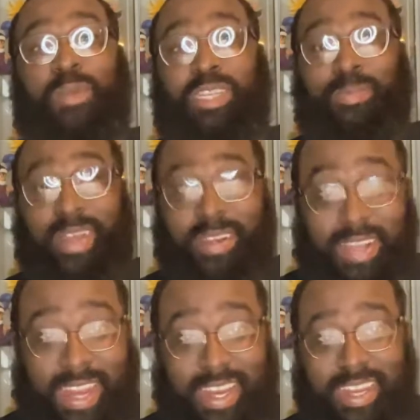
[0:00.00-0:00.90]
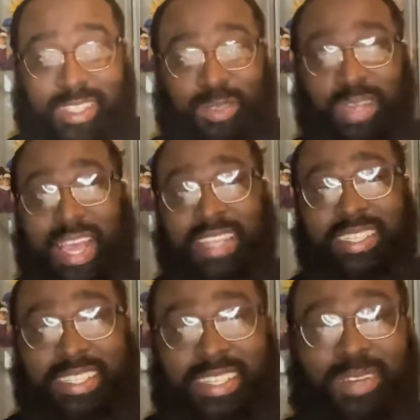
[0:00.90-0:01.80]
much better lighting, as you guys
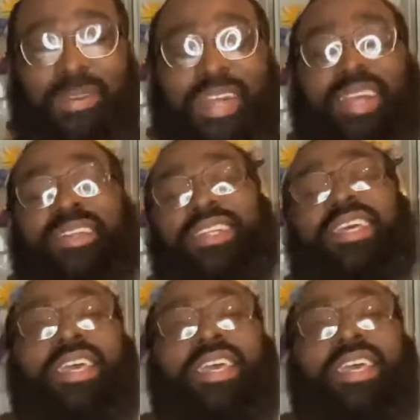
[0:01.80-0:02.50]
can see around.